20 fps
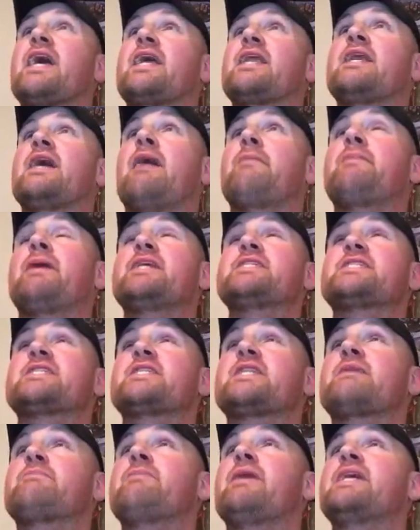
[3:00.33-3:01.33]
and uh,
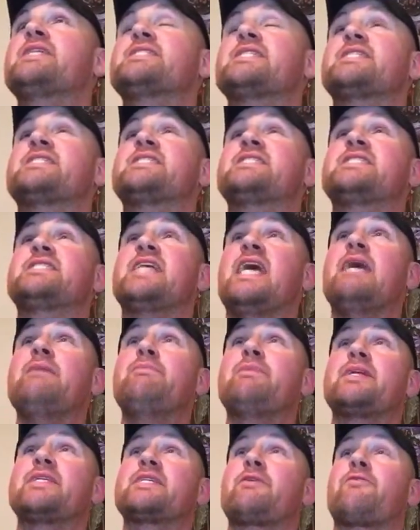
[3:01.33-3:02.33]
basically makes a
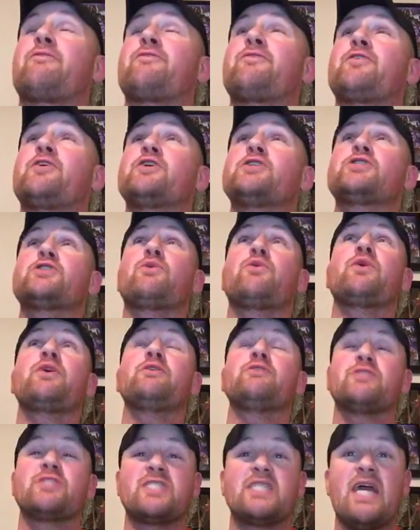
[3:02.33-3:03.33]
statement, her first
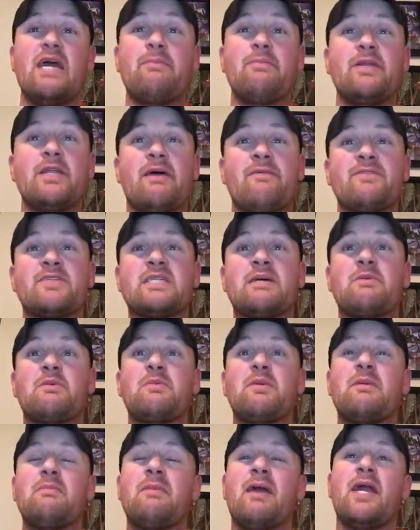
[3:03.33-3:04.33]
real statement on the
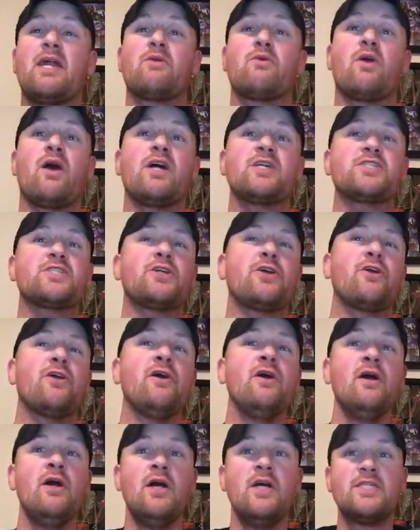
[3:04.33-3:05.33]
WWE main
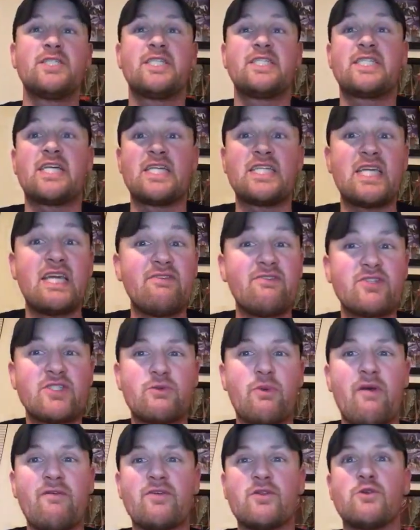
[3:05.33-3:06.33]
roster since the
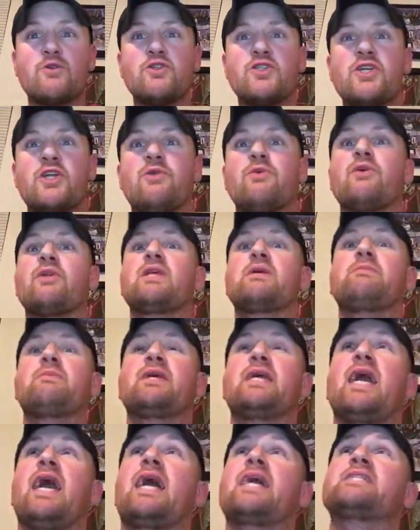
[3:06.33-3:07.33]
Divas Revolution really
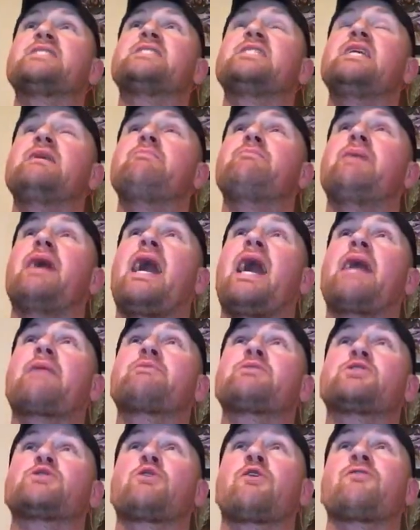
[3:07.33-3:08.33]
began. Team
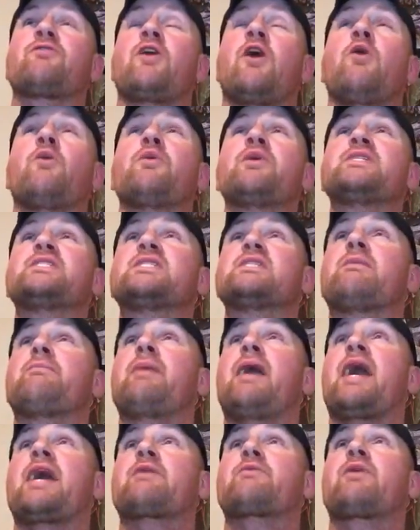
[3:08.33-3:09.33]
Bad was sort of always in the
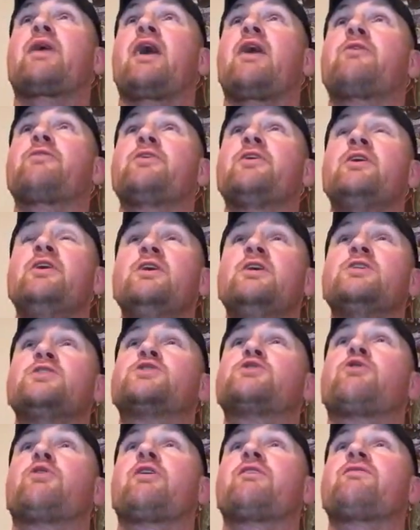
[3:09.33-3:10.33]
background,
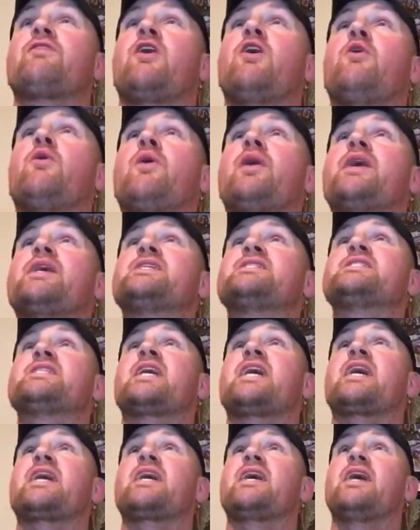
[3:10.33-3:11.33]
sort of always
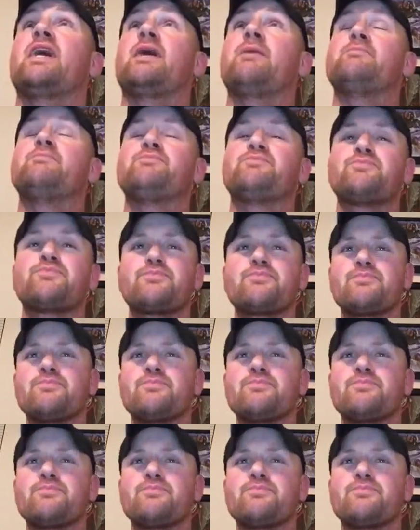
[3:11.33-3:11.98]
a. Um,